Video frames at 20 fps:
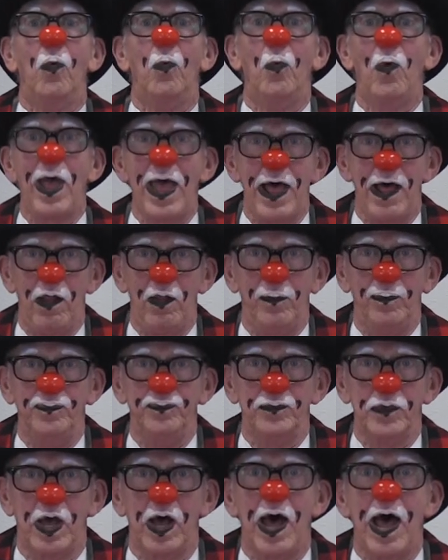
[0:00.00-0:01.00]
Well,
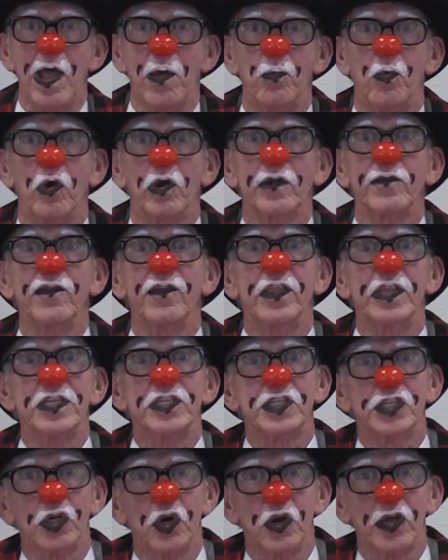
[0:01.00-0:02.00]
I work for the
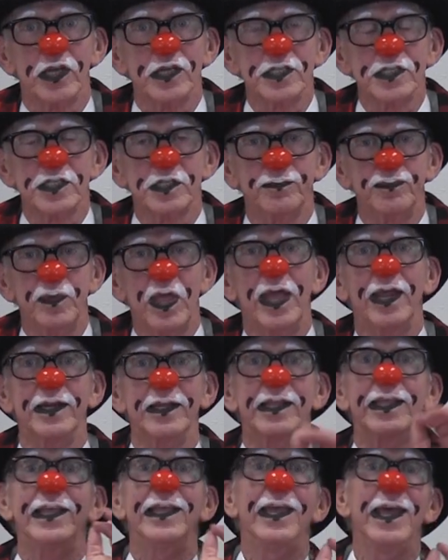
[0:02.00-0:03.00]
circus,
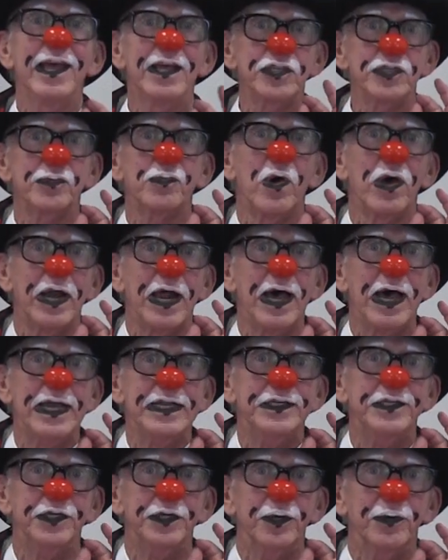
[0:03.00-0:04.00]
and guess what I
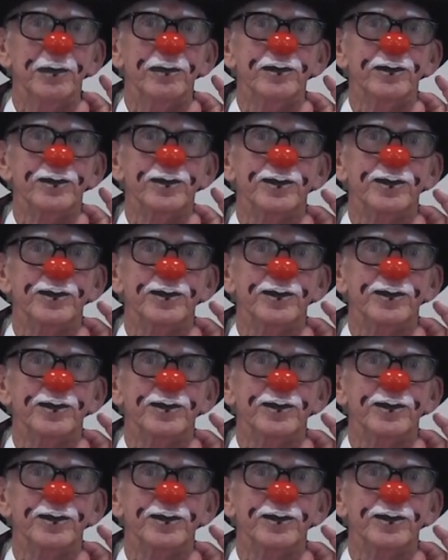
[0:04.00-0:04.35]
do?